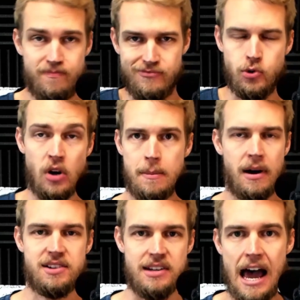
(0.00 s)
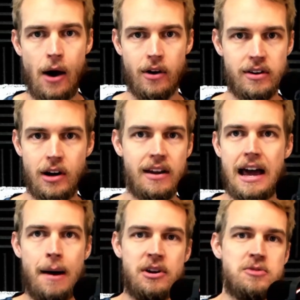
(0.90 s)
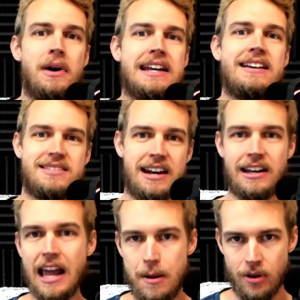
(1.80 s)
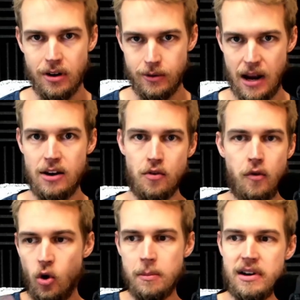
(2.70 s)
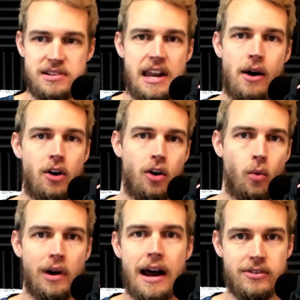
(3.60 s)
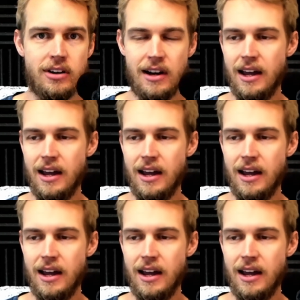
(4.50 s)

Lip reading: $20 an hour? How much money is that in labor, right? Or $40 an hour or whatever.